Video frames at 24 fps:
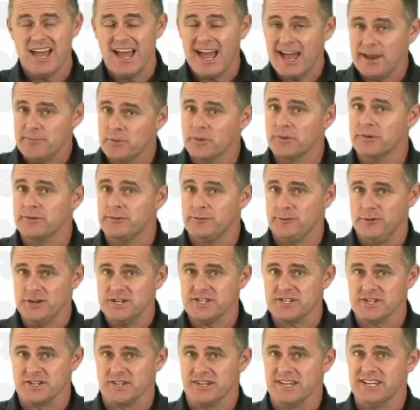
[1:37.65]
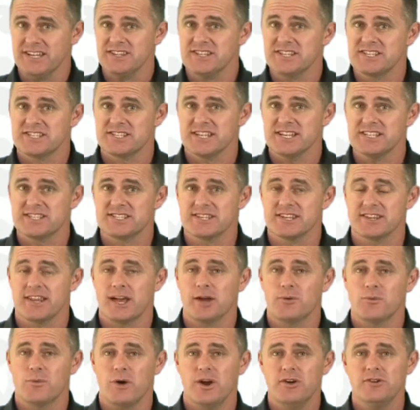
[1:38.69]
and more efficient in the sense that
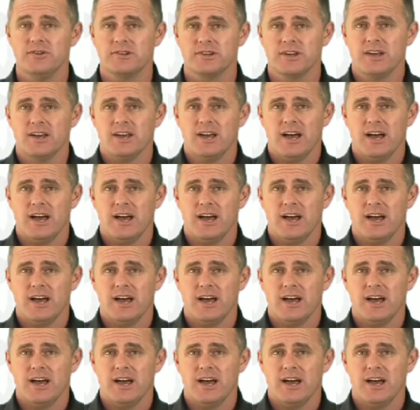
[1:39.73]
they won't